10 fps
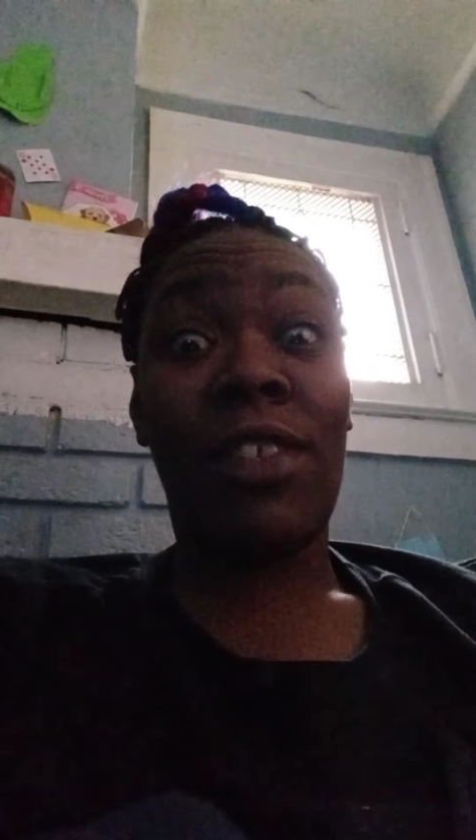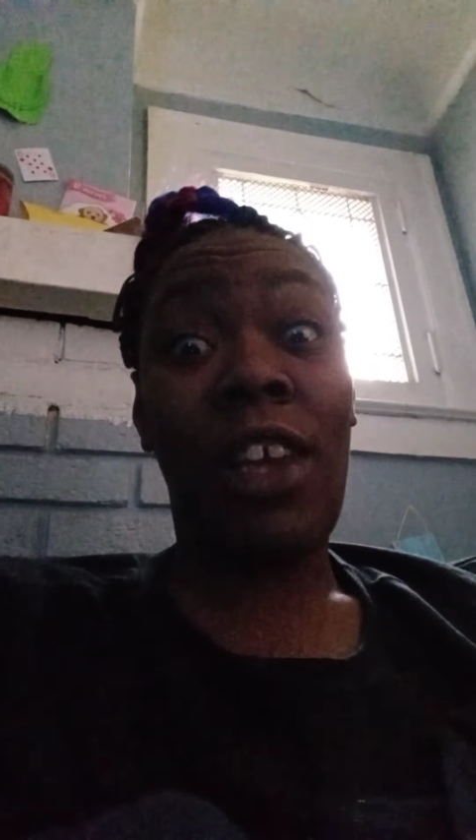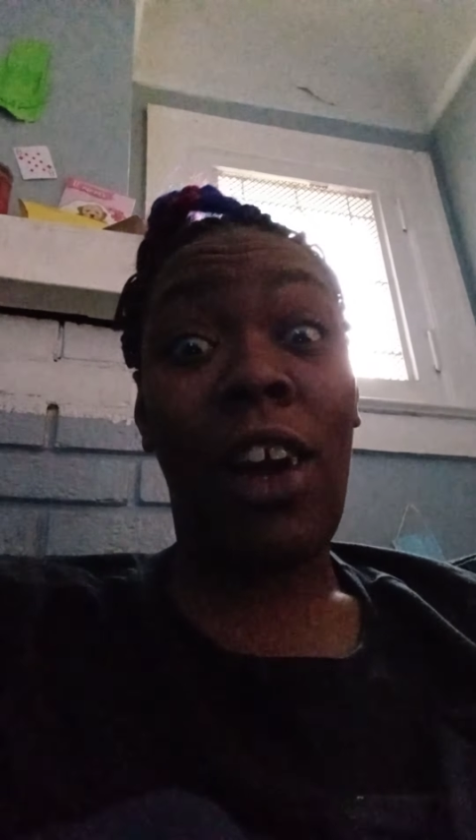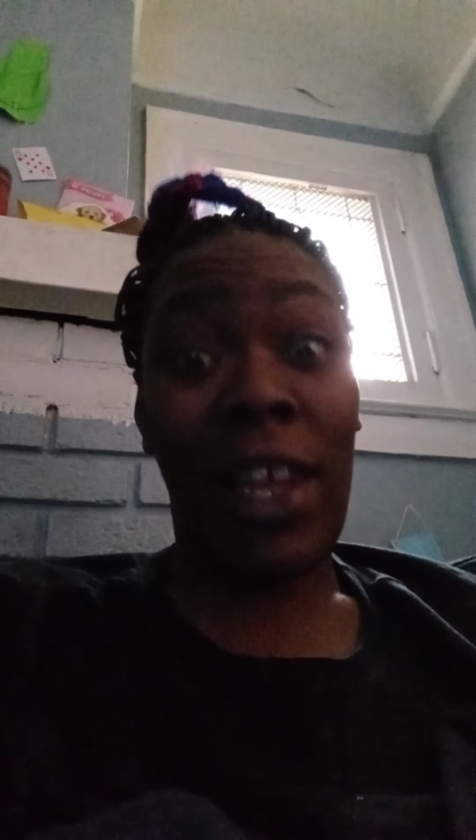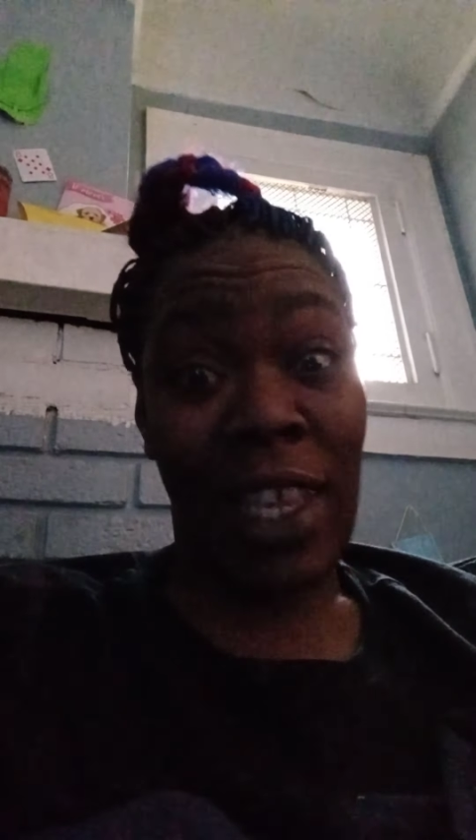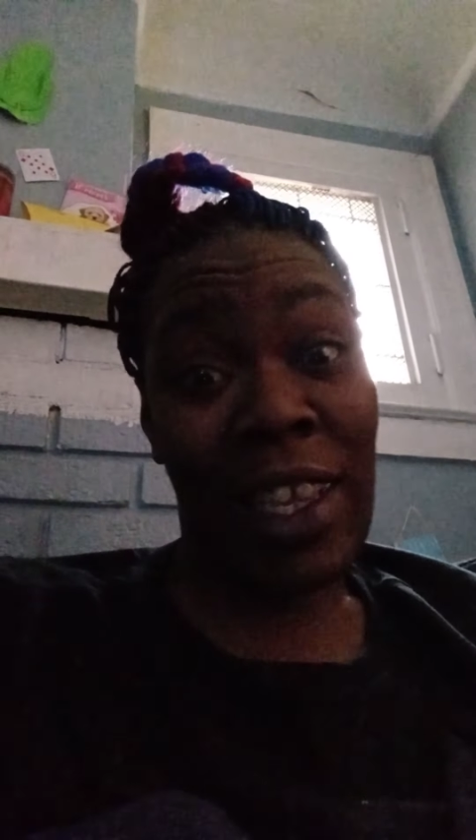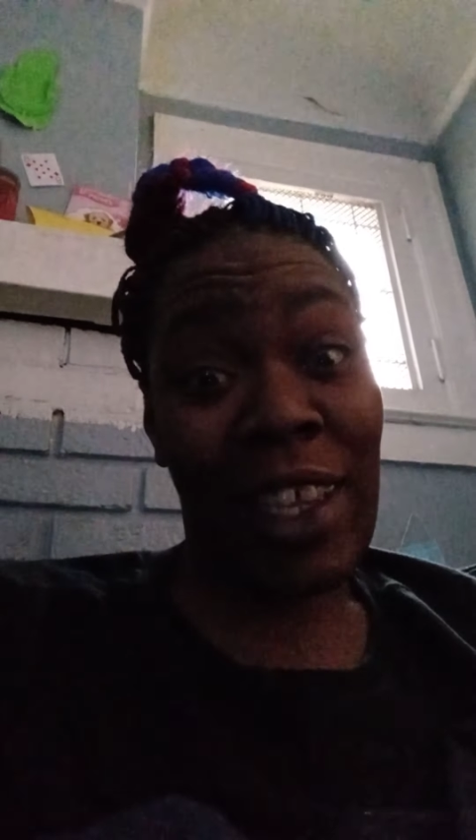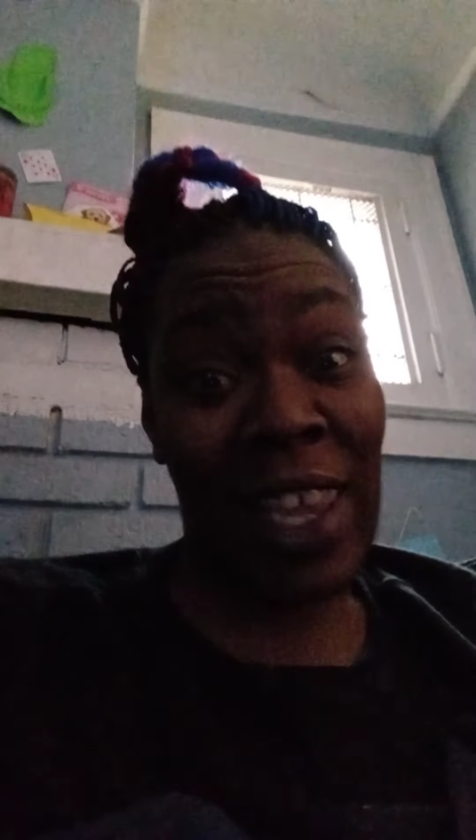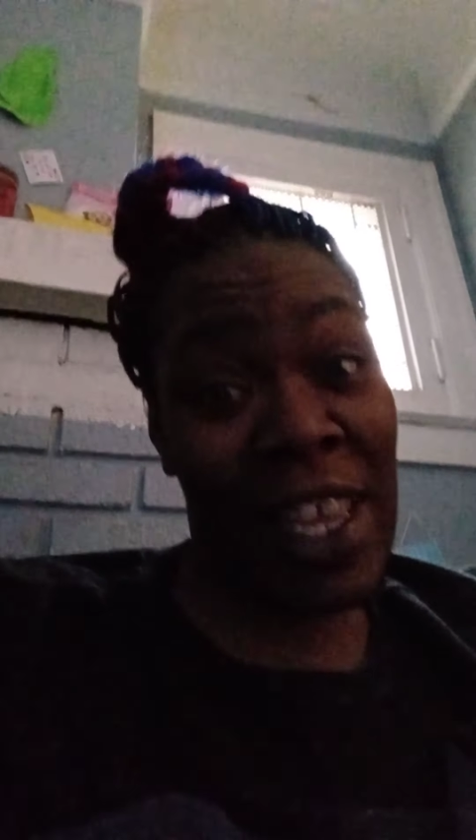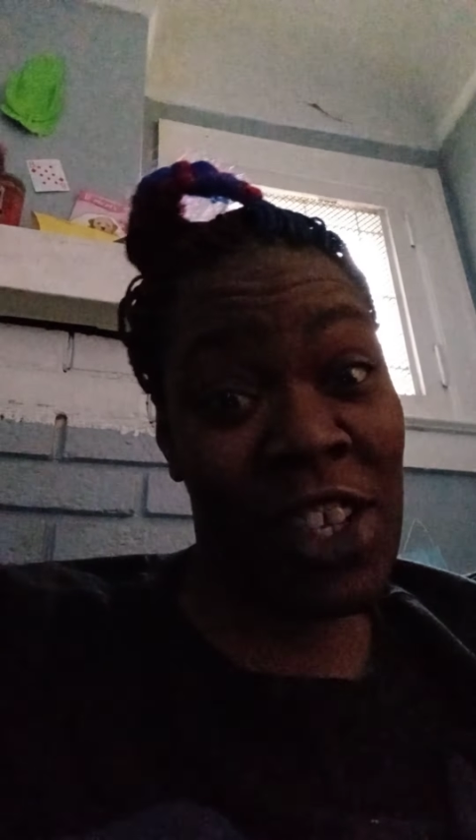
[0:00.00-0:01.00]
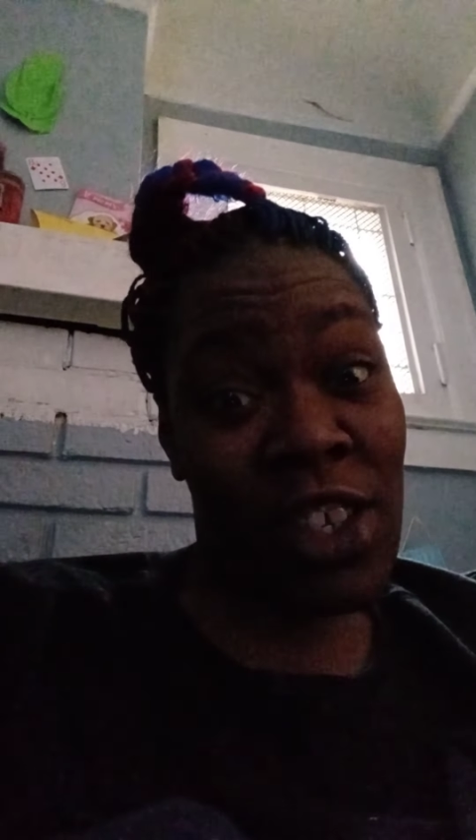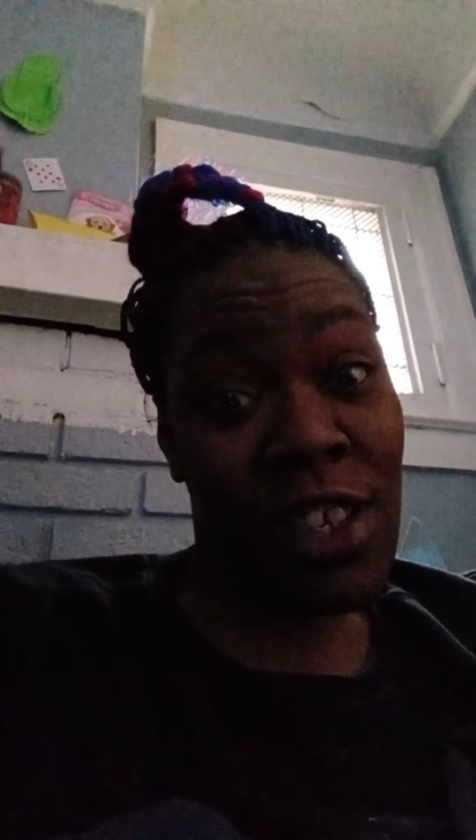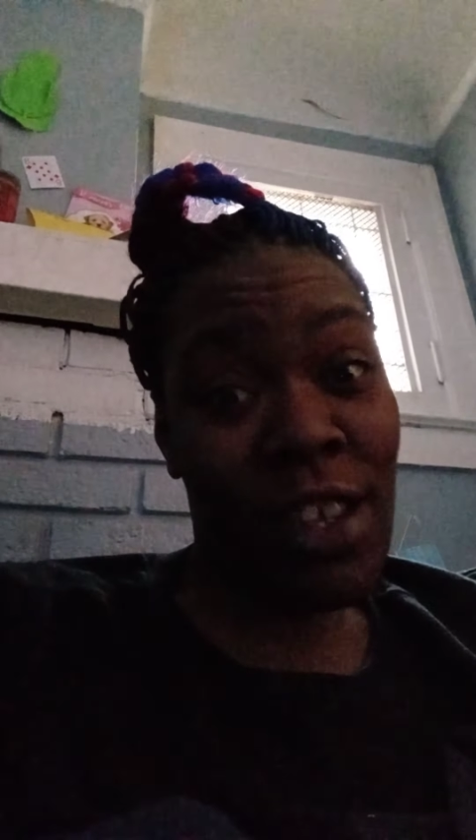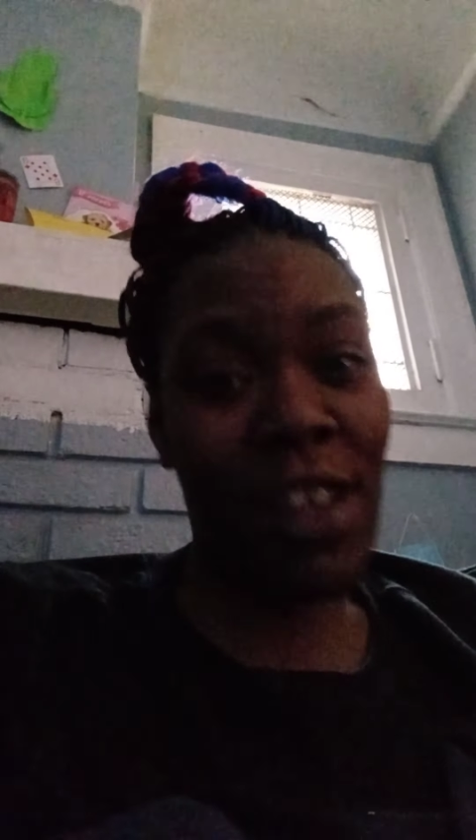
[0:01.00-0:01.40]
Y'all eat quiche.